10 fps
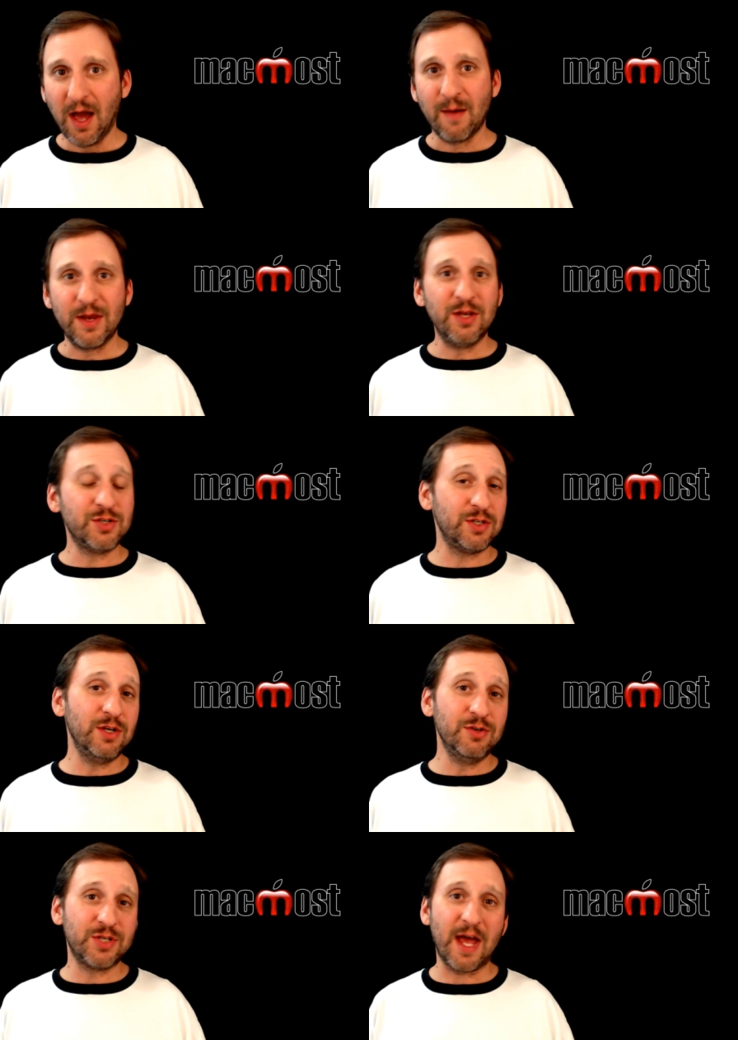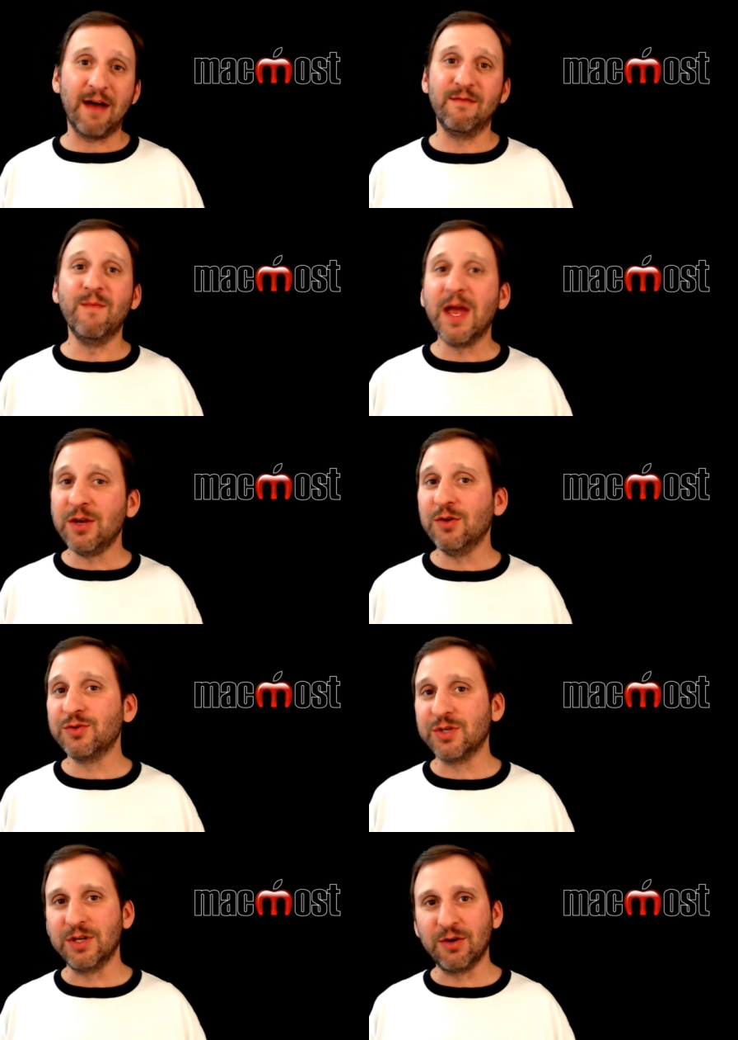I mean you used to have
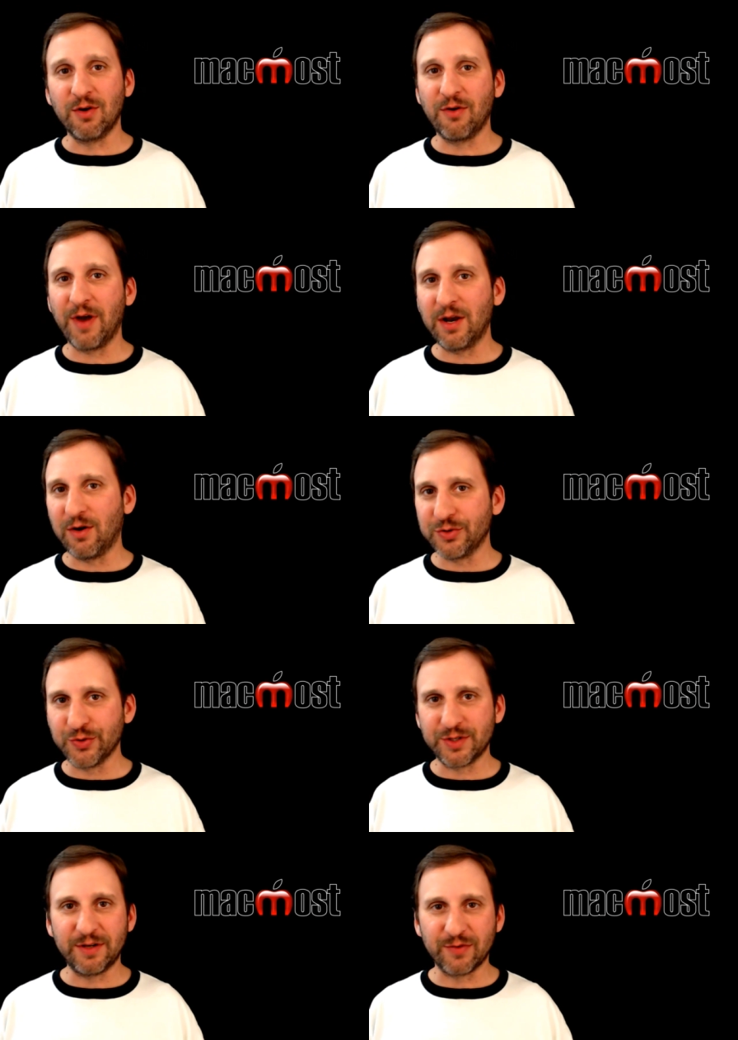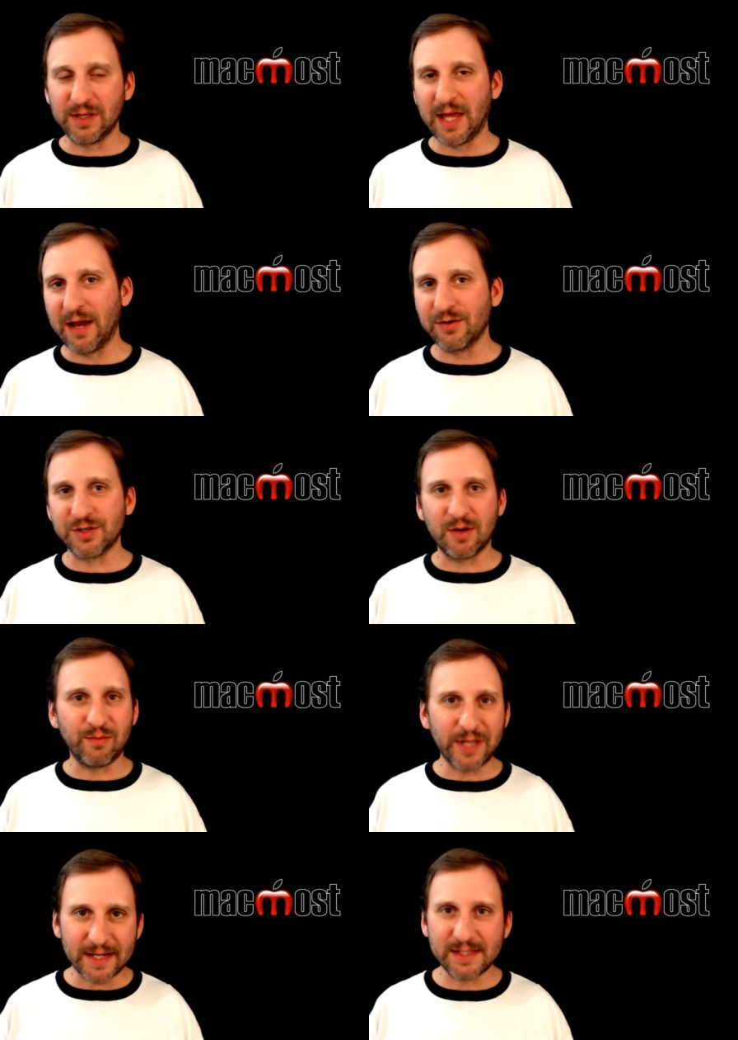menus and you can create all sorts of different layers of
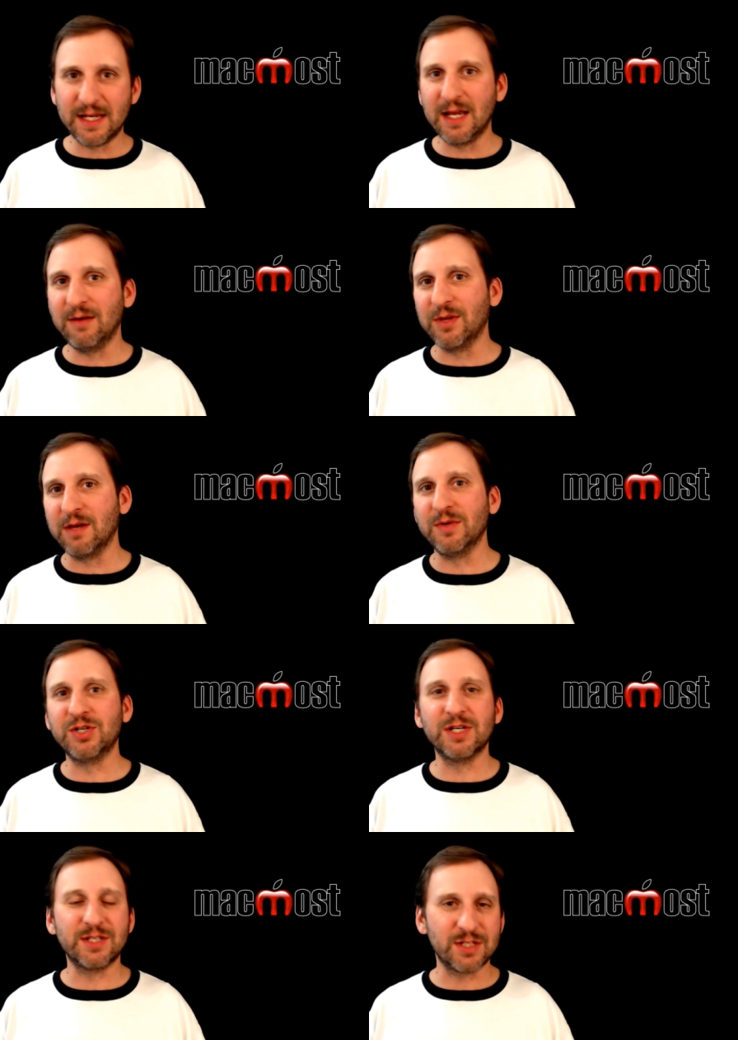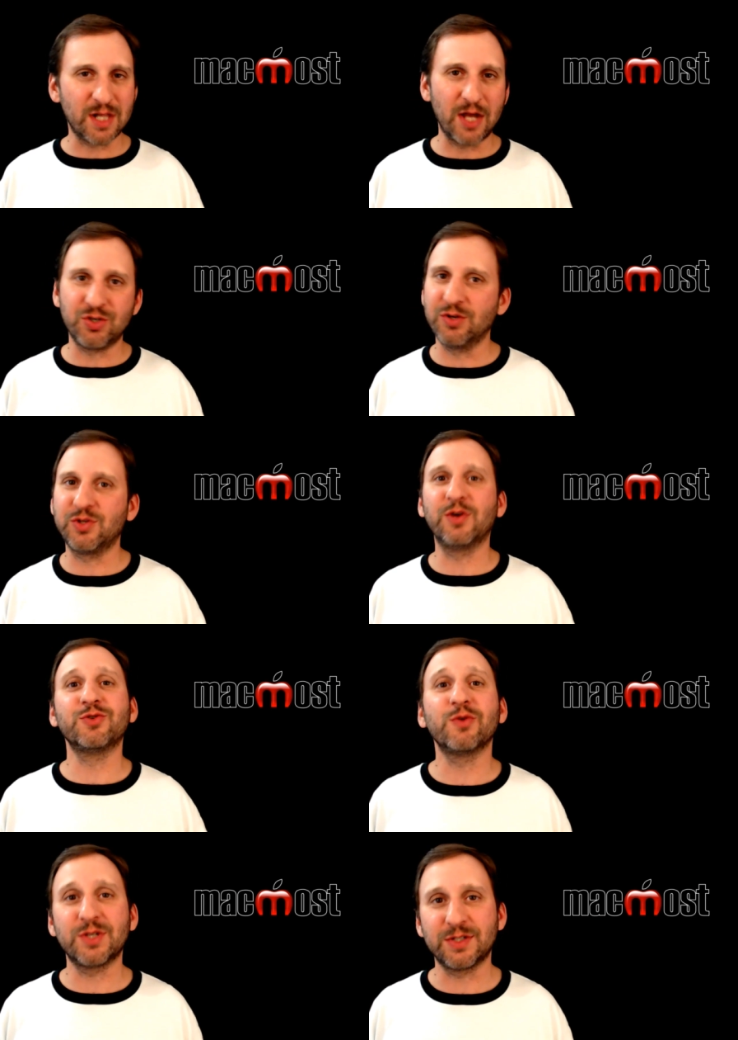complexity with images and slideshows and all
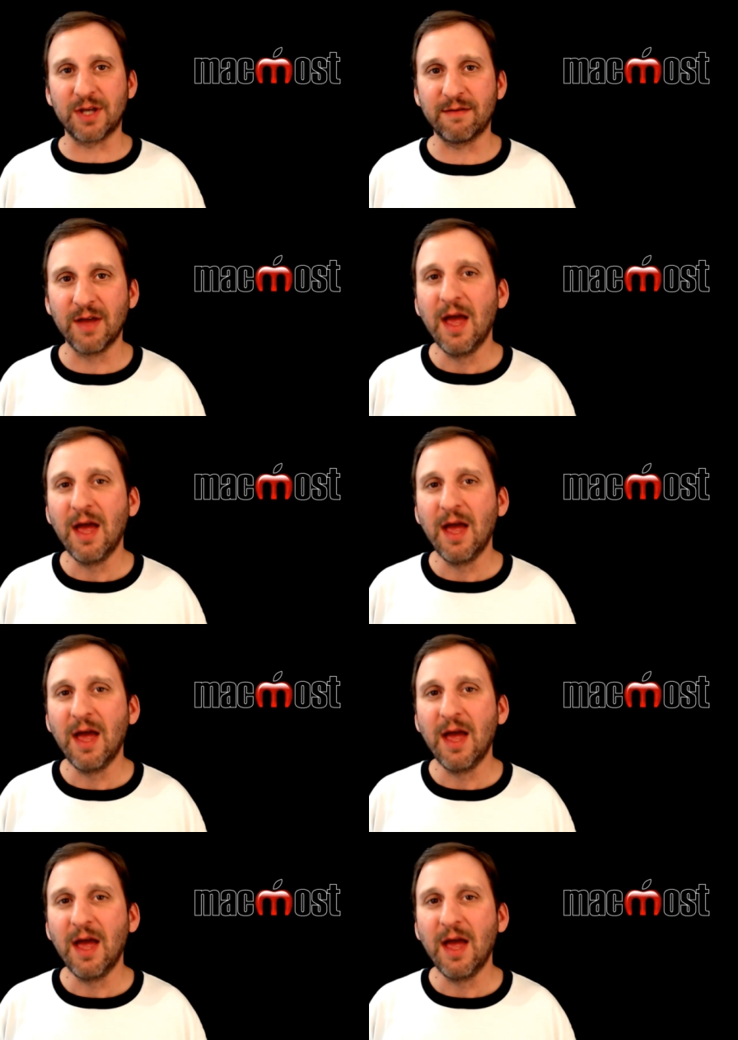sorts of stuff.